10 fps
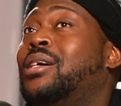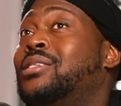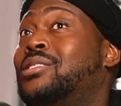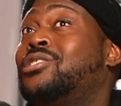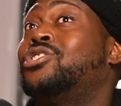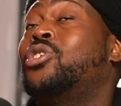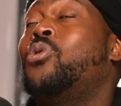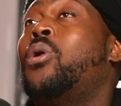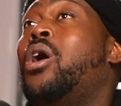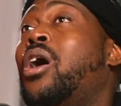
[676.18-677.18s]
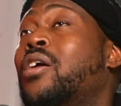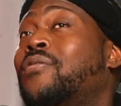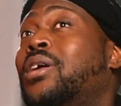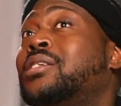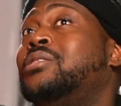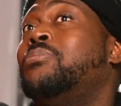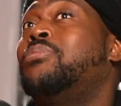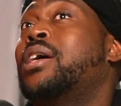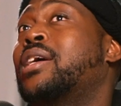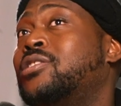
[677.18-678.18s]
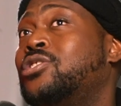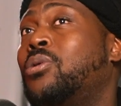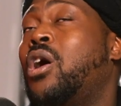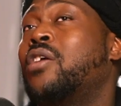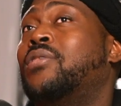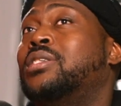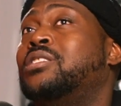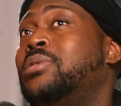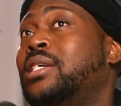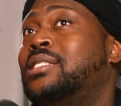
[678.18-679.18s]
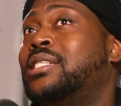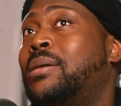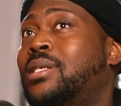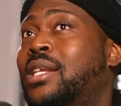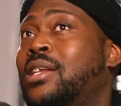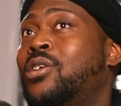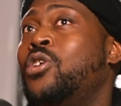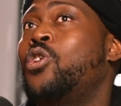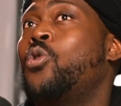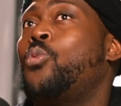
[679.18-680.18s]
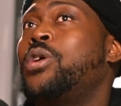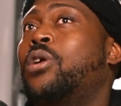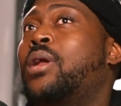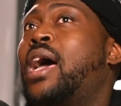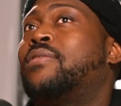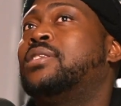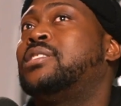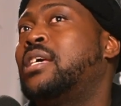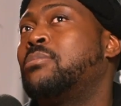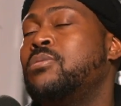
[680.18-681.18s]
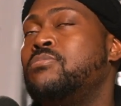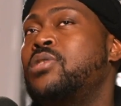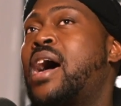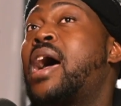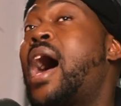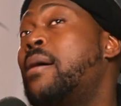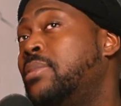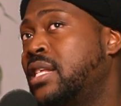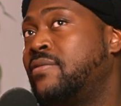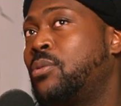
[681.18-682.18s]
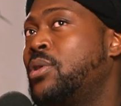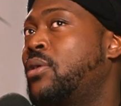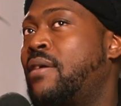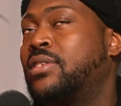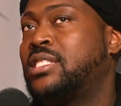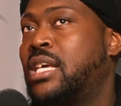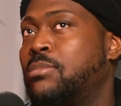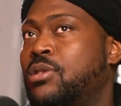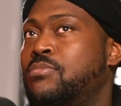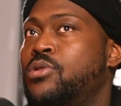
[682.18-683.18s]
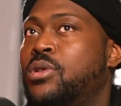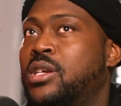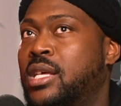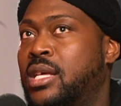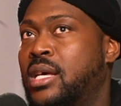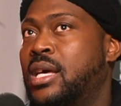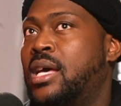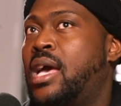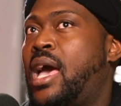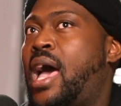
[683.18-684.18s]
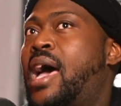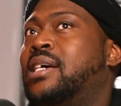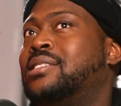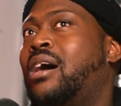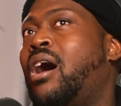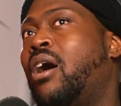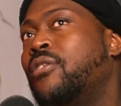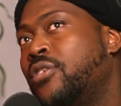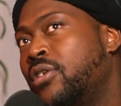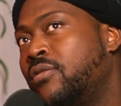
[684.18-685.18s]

Because it's so hard for us to break and so hard for us to be accepted, and we don't have the same I believe that we don't have the same community as other